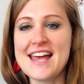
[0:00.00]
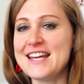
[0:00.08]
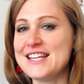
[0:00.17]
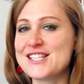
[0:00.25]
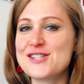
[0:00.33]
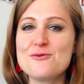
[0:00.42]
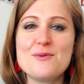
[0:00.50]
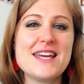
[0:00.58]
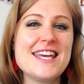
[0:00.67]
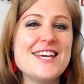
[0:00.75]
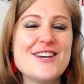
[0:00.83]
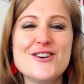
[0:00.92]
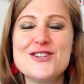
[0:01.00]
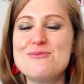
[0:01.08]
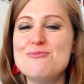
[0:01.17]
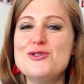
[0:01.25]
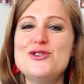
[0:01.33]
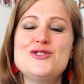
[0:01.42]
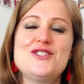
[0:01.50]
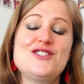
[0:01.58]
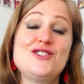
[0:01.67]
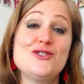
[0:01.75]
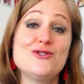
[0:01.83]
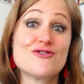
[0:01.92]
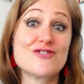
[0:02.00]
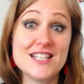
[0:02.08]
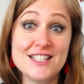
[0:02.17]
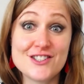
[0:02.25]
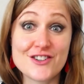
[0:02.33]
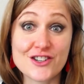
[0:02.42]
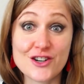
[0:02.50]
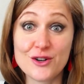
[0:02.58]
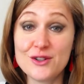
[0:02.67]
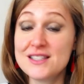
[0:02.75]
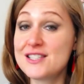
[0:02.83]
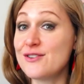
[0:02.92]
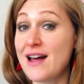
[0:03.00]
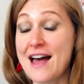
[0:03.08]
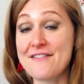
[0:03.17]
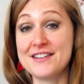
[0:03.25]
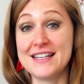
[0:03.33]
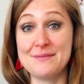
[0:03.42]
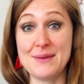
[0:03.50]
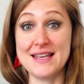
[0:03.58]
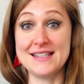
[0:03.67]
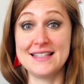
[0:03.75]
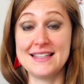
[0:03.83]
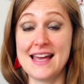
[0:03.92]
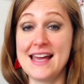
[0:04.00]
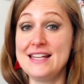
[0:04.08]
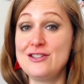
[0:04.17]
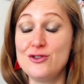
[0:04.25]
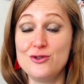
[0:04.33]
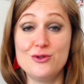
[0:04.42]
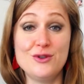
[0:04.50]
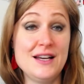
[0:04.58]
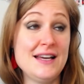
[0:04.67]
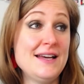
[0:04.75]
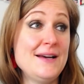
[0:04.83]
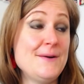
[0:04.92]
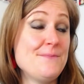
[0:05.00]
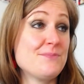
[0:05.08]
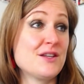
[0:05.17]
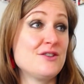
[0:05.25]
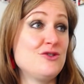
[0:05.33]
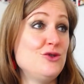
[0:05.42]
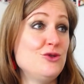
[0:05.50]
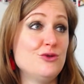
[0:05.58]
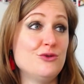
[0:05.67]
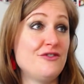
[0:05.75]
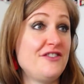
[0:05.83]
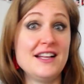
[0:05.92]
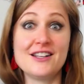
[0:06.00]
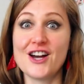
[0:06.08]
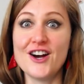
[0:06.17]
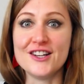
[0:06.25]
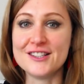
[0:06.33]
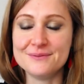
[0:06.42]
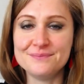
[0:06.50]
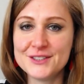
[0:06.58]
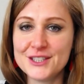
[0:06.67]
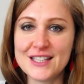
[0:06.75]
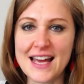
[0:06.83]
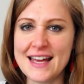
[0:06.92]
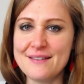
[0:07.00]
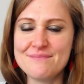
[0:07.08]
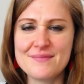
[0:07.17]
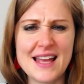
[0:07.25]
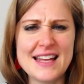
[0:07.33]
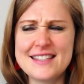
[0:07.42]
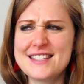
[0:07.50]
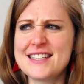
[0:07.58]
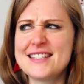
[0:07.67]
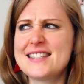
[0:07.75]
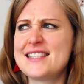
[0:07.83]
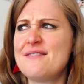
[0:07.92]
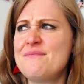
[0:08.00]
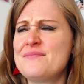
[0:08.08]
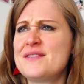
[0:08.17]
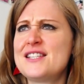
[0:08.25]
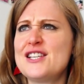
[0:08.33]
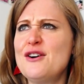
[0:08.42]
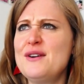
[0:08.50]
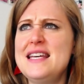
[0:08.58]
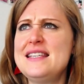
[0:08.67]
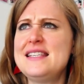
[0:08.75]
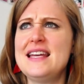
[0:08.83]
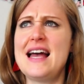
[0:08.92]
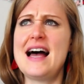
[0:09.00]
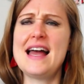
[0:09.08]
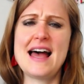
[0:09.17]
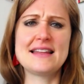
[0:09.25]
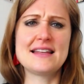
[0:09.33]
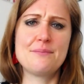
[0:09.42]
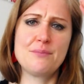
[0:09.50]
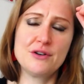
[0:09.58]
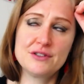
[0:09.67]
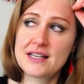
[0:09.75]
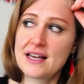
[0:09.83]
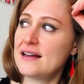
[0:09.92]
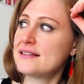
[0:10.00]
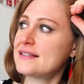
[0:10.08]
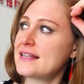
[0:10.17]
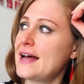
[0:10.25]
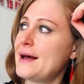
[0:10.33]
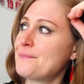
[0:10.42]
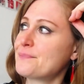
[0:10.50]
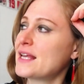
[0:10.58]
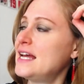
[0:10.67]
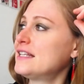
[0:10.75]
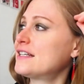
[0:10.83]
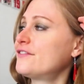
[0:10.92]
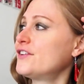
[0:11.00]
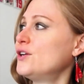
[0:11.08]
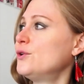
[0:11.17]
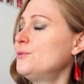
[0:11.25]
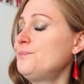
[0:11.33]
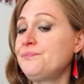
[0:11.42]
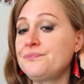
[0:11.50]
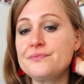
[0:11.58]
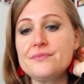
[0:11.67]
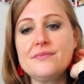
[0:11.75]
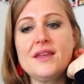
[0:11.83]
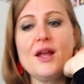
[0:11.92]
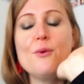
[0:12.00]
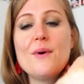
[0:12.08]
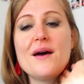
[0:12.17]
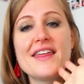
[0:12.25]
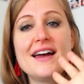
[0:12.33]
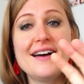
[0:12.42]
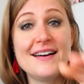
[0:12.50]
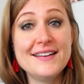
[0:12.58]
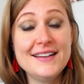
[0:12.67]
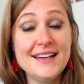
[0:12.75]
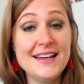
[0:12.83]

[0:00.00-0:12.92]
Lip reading: swingy good mood to reach your goals, to have an amazing day, to feel good today. It's just so easy. I had a podcast interview with a